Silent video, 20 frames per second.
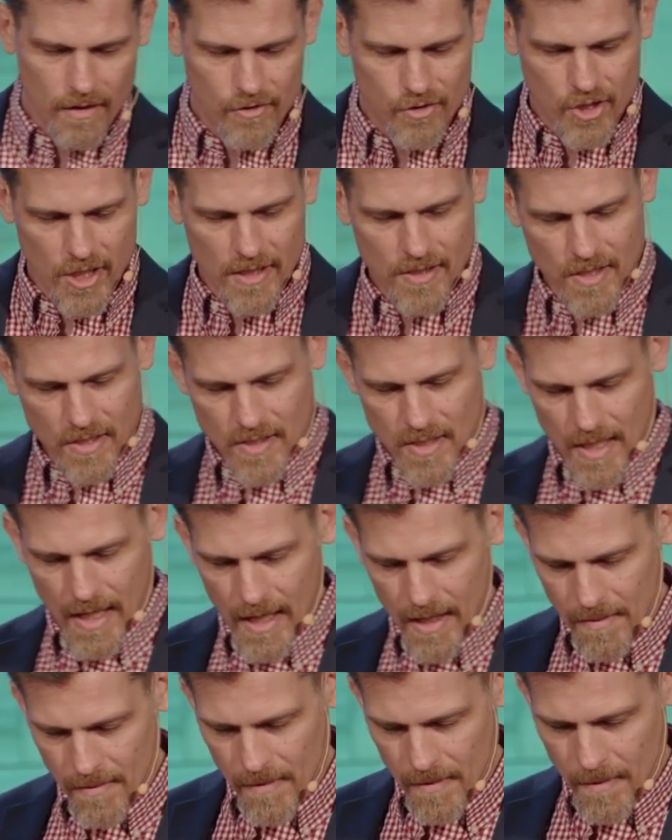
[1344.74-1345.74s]
Jesus
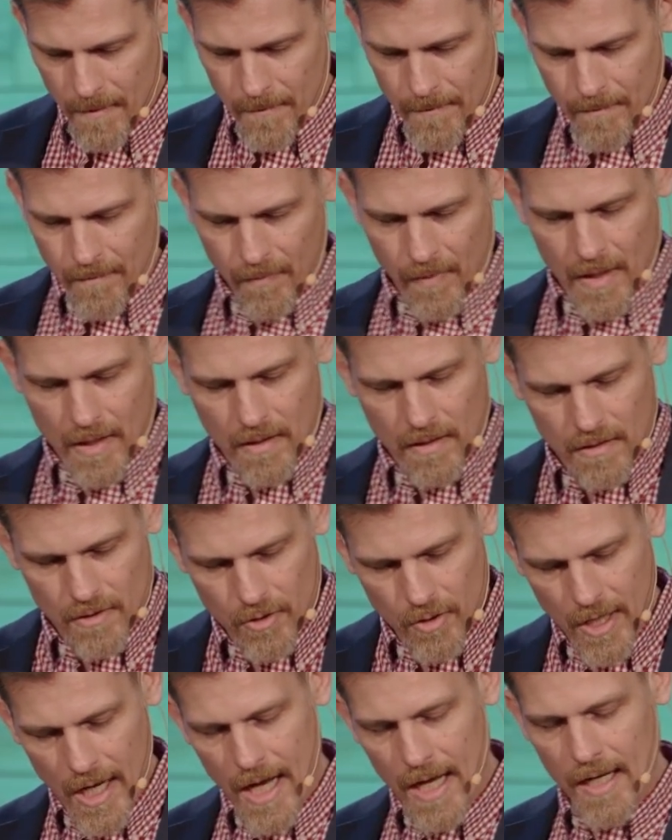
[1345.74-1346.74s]
said,
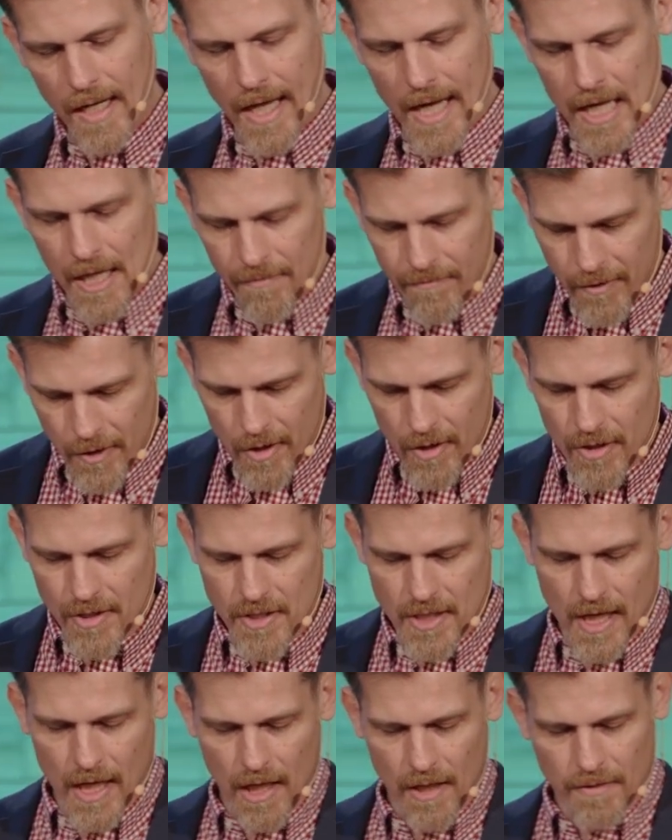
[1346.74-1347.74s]
Do not lay up for
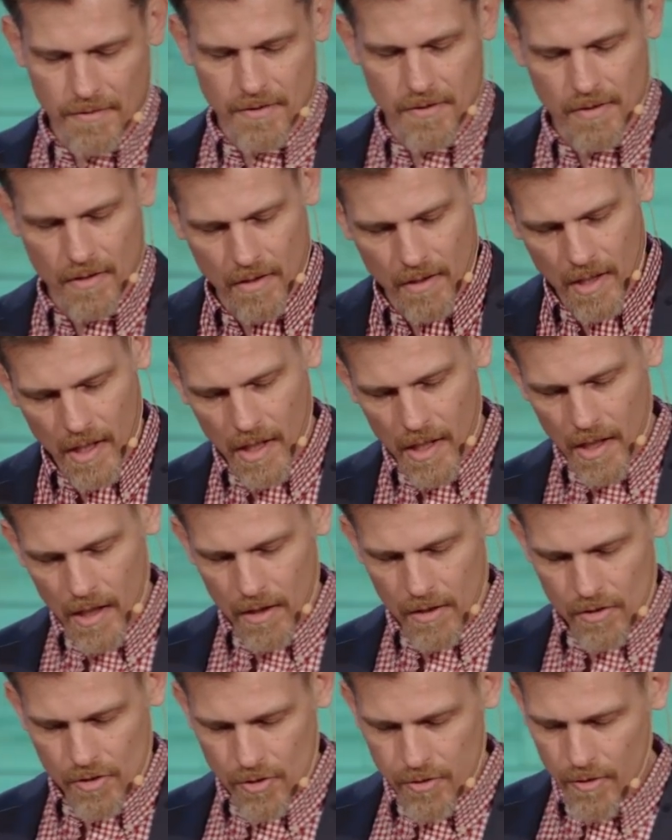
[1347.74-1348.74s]
yourselves
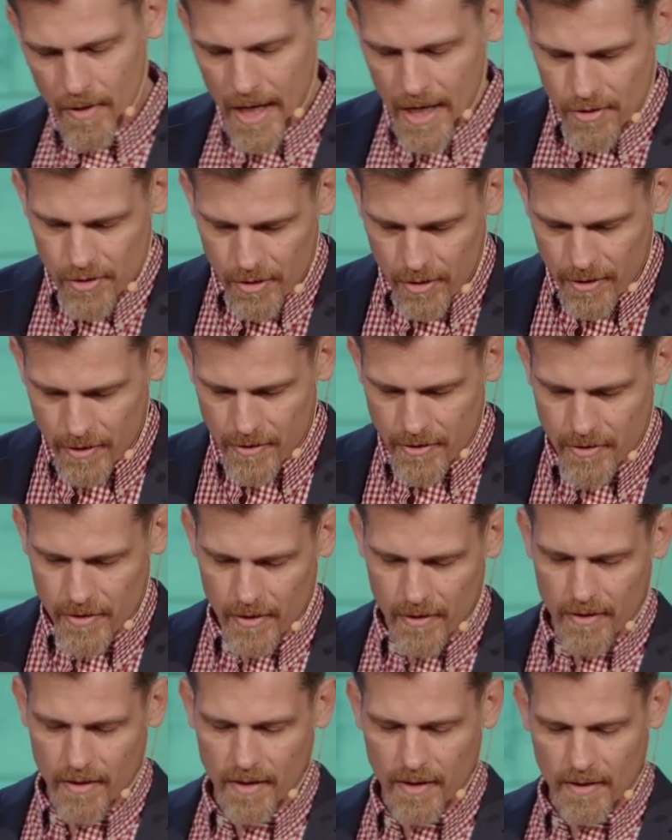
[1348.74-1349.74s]
treasures
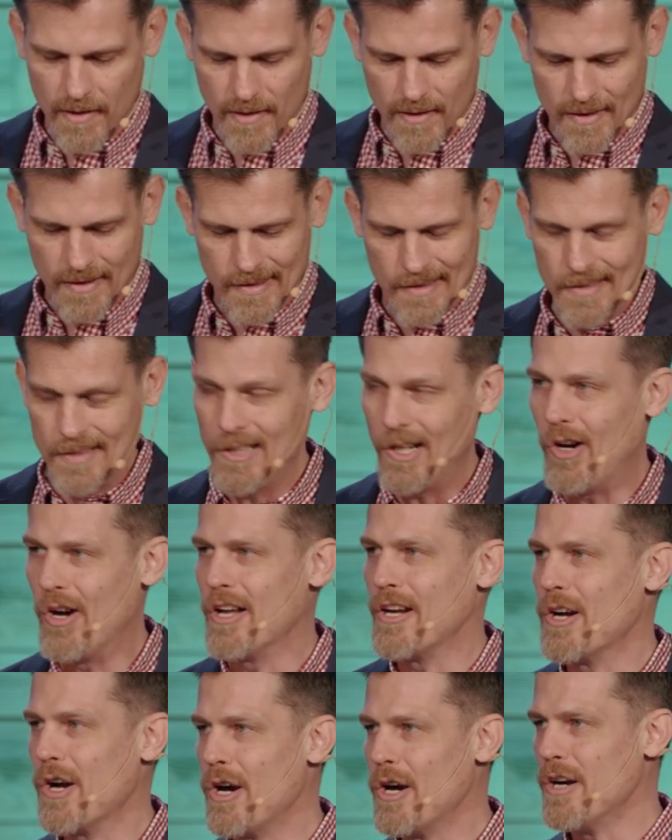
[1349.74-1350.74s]

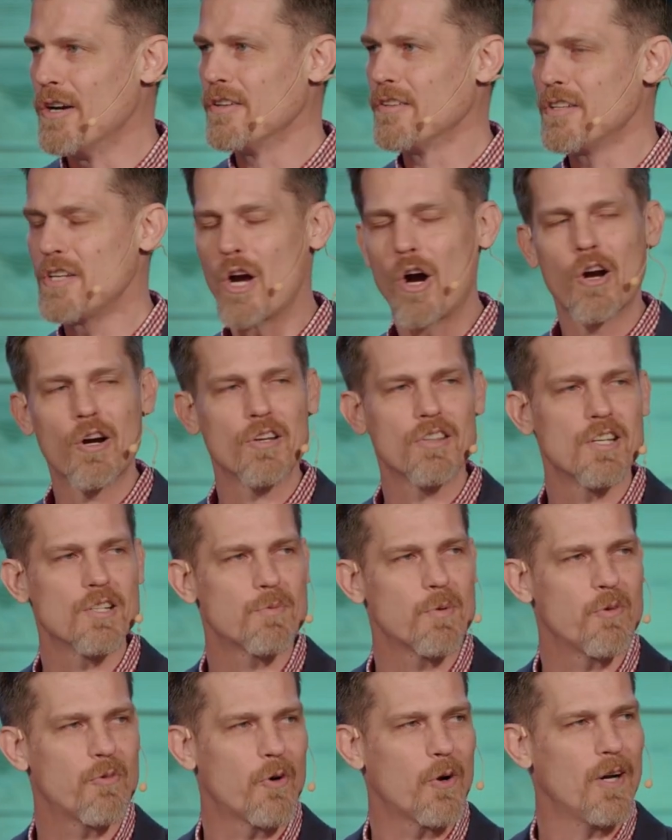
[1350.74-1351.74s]
on earth. Y'all heard this
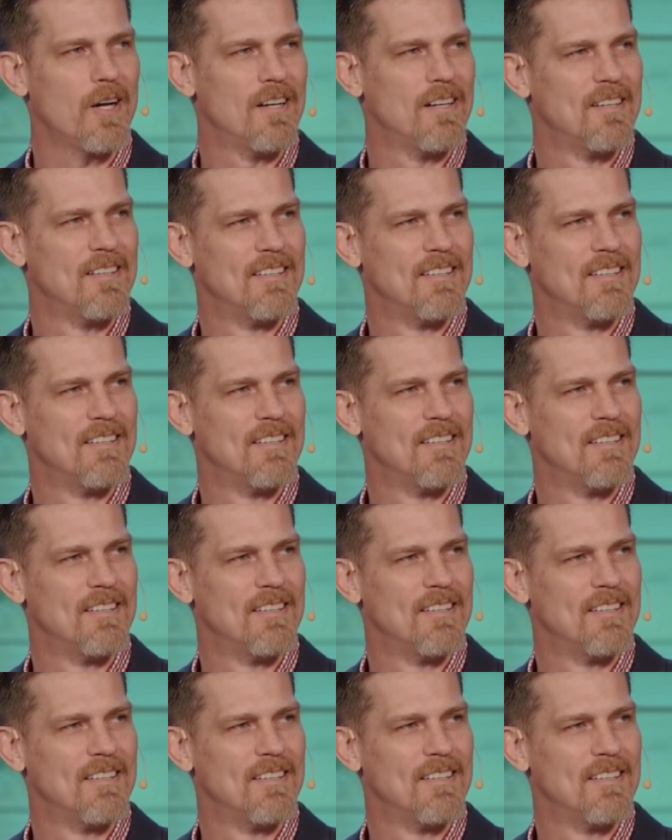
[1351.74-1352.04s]
before?